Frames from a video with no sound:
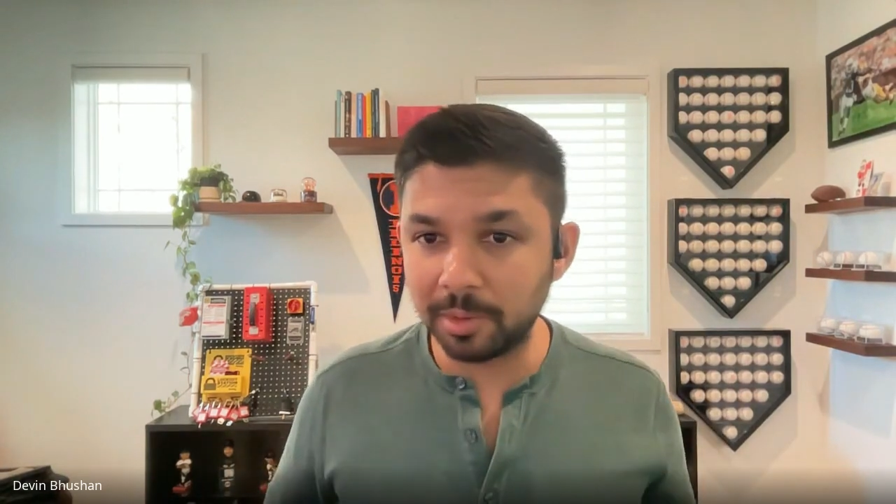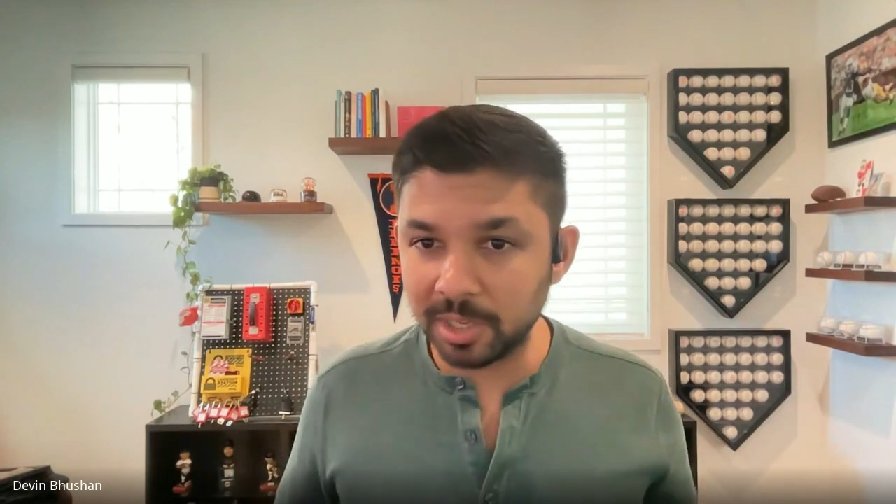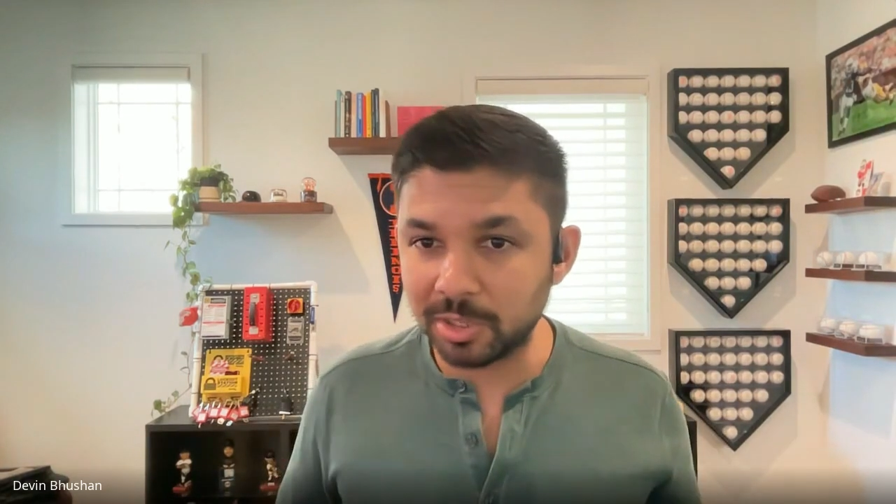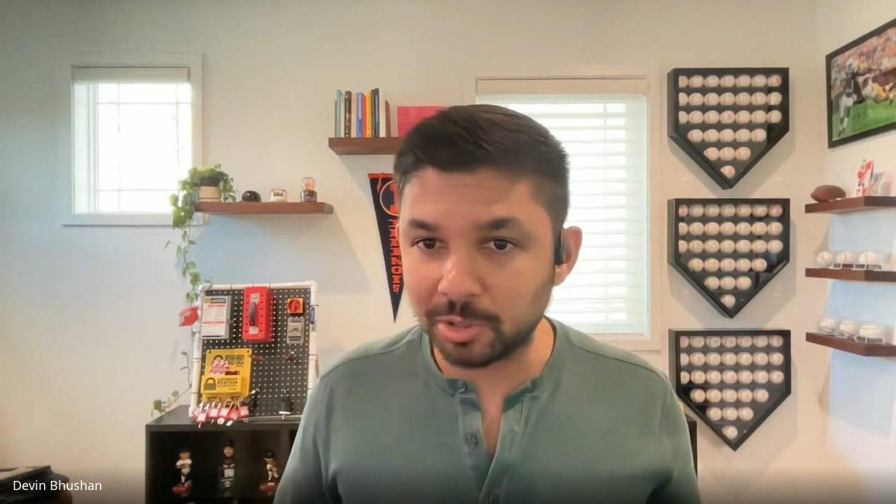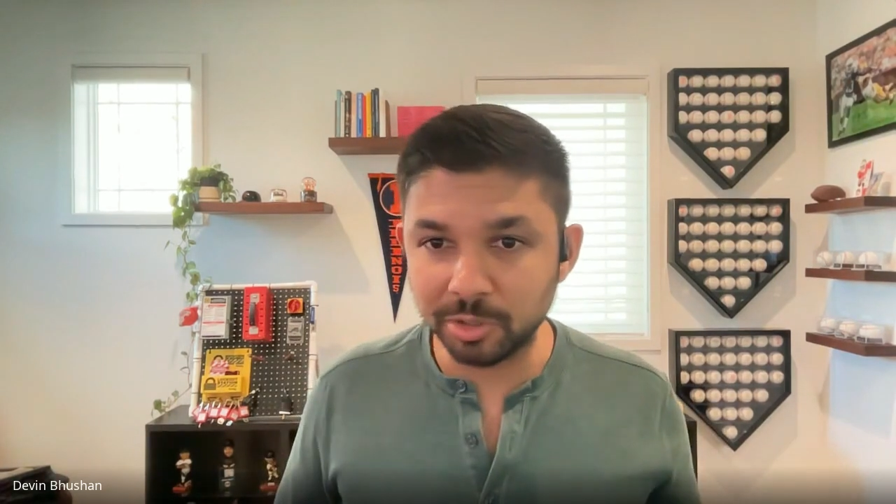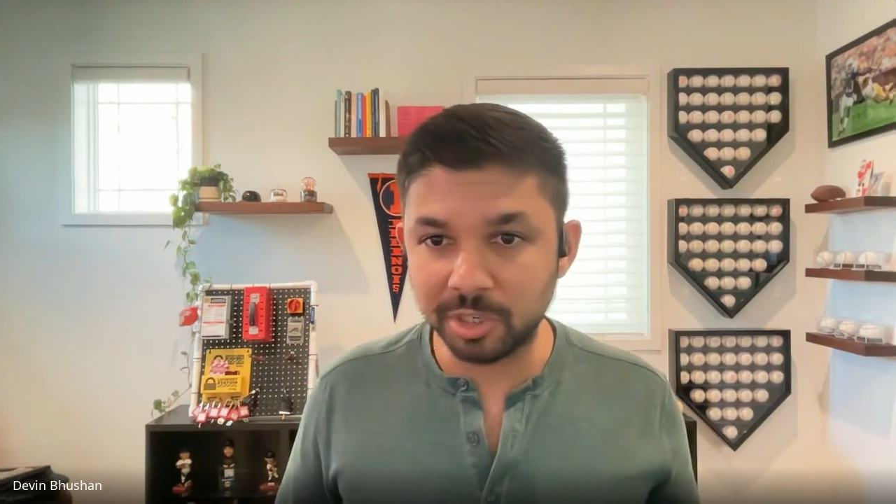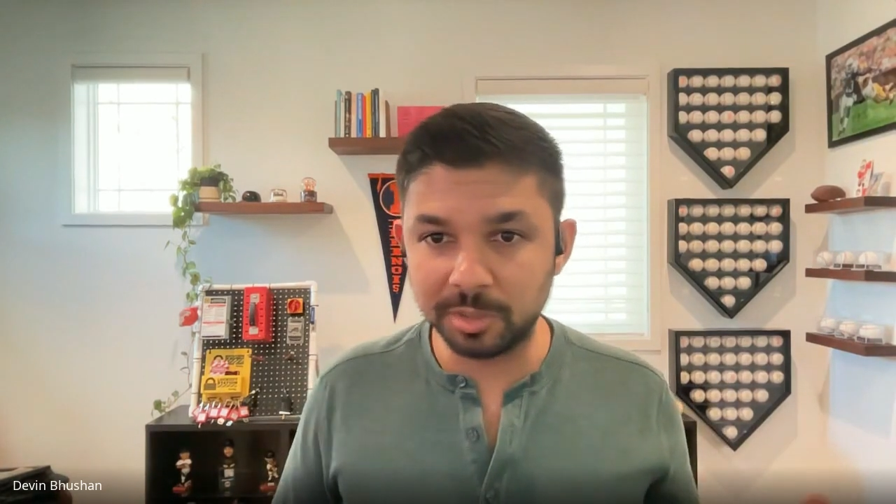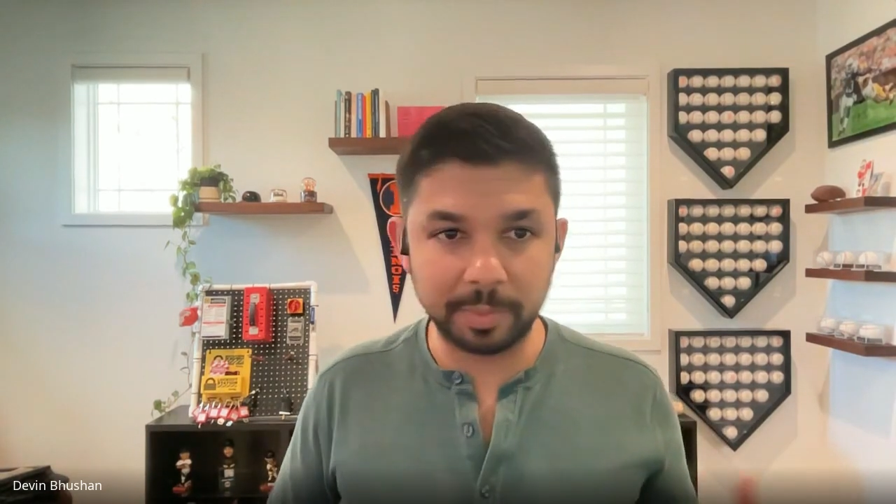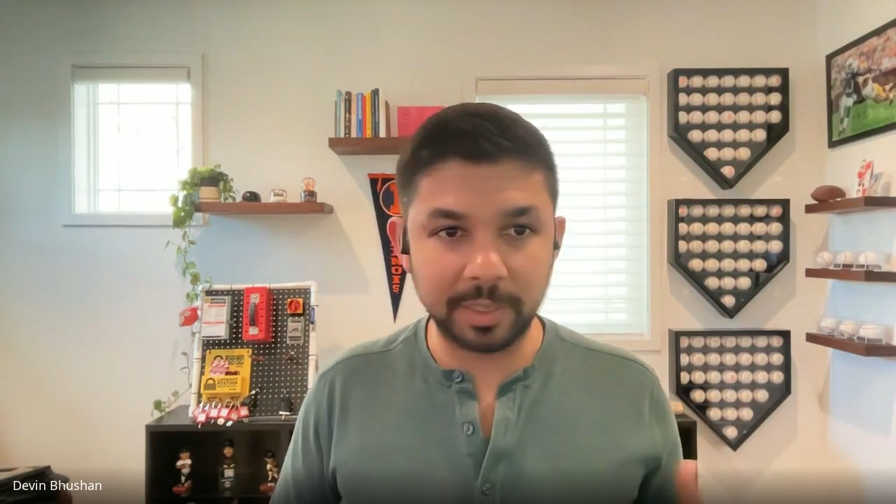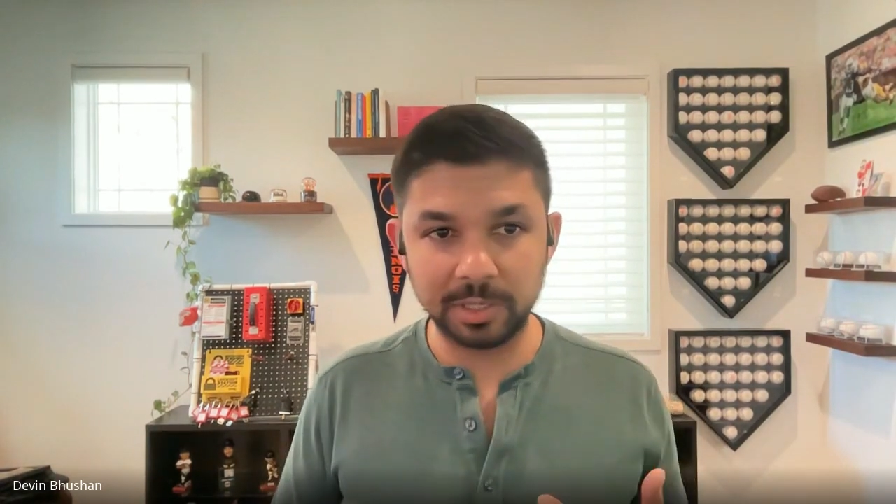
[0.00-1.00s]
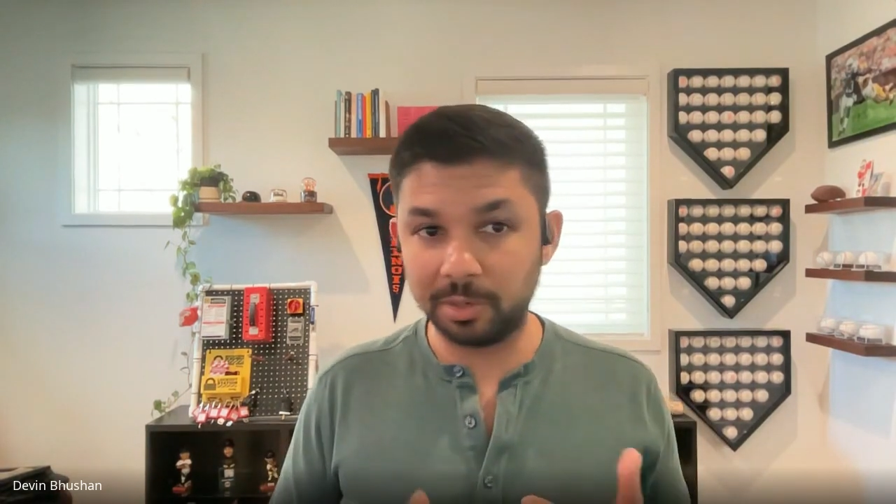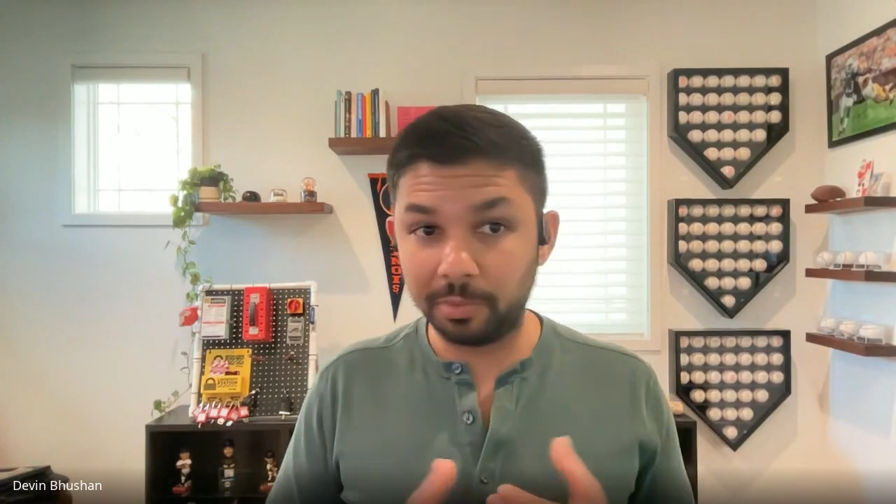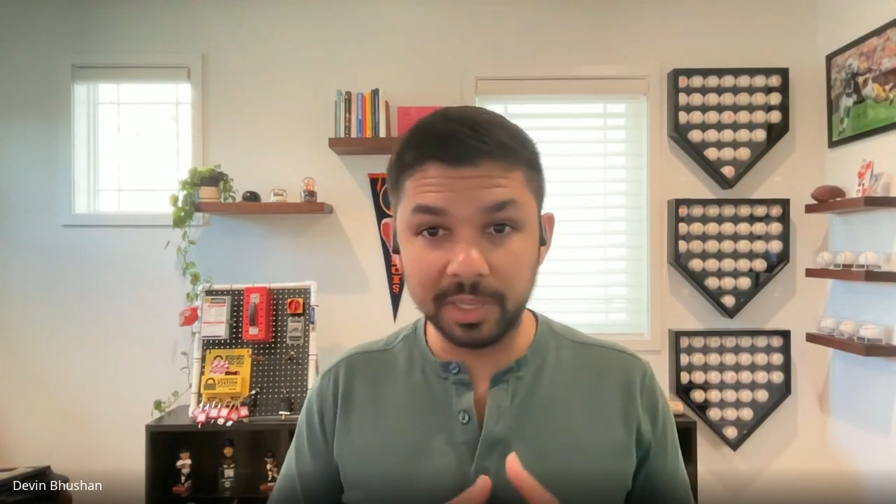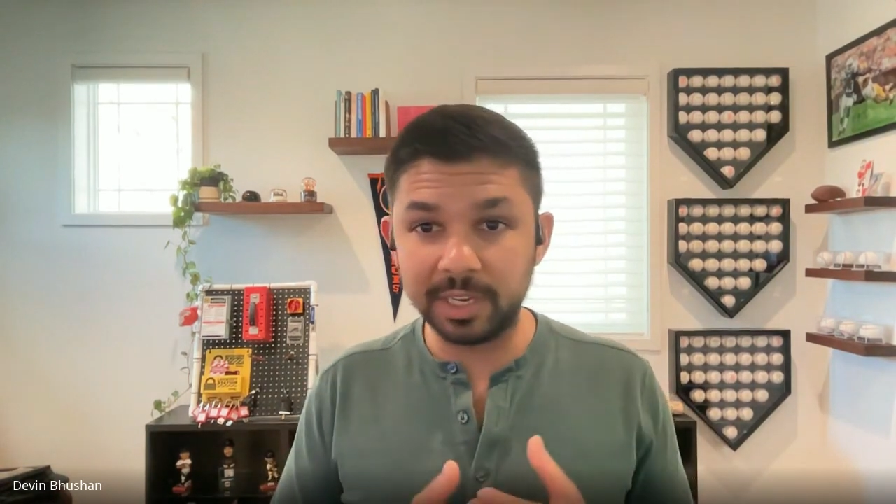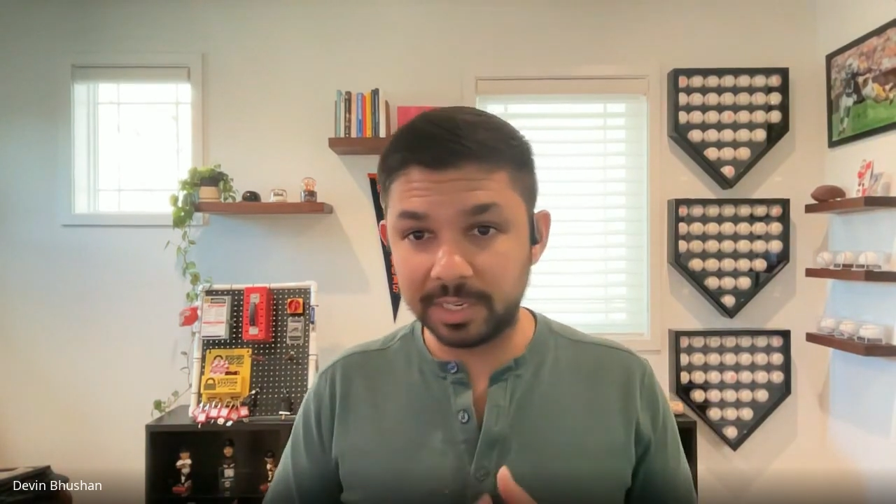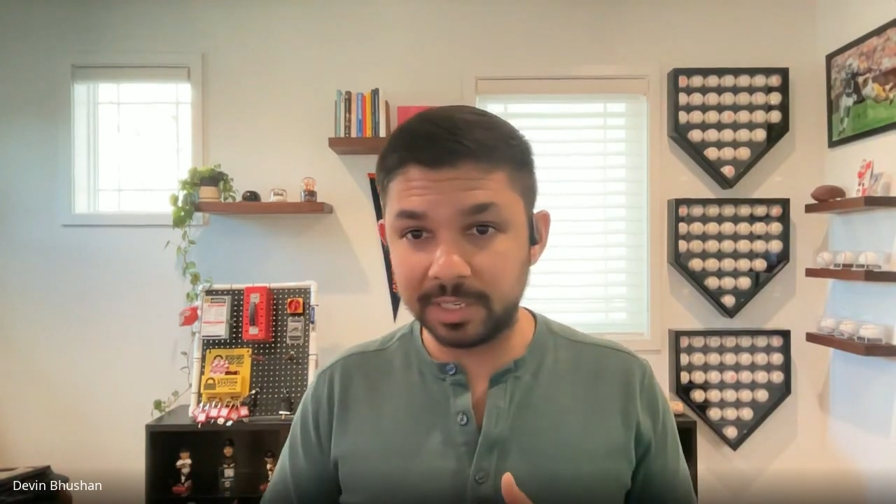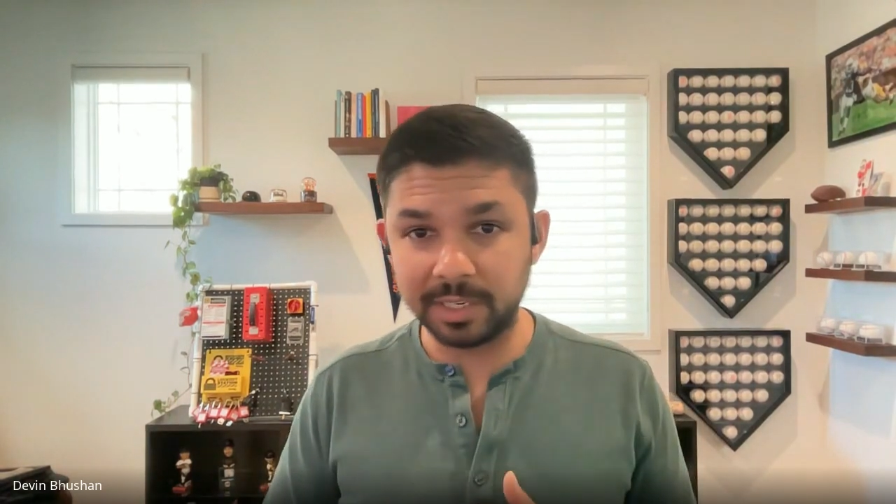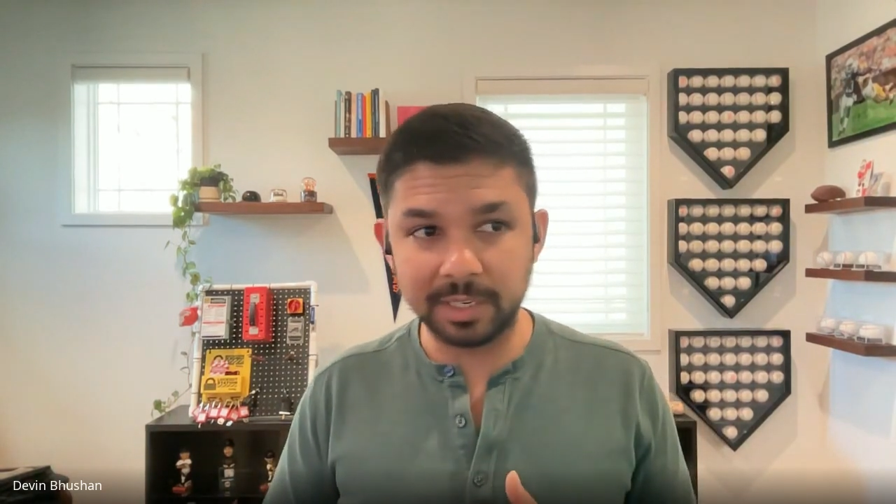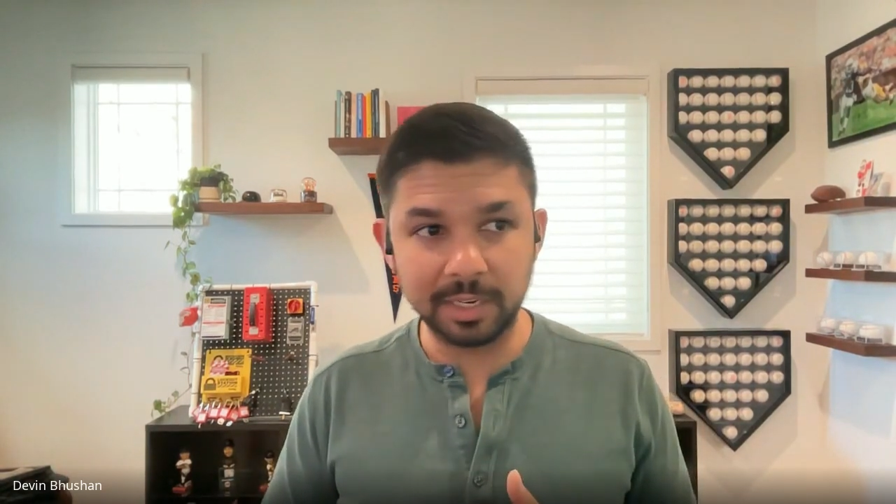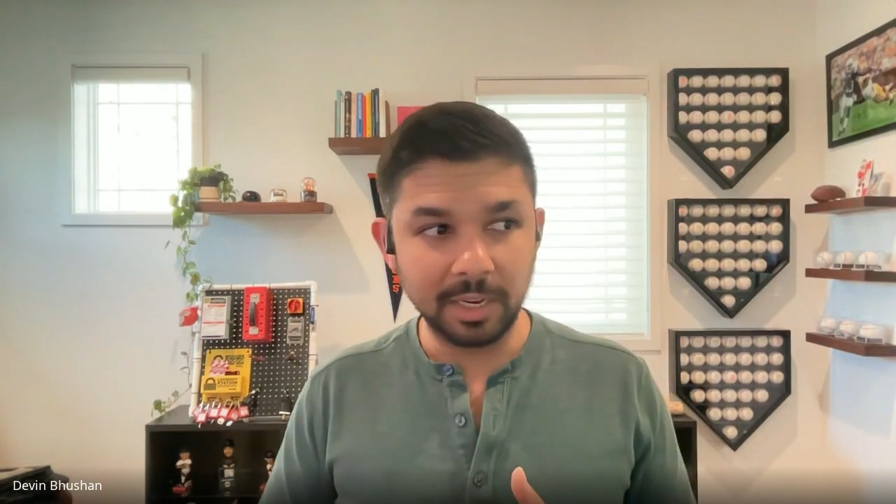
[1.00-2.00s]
of these solutions because there really isn't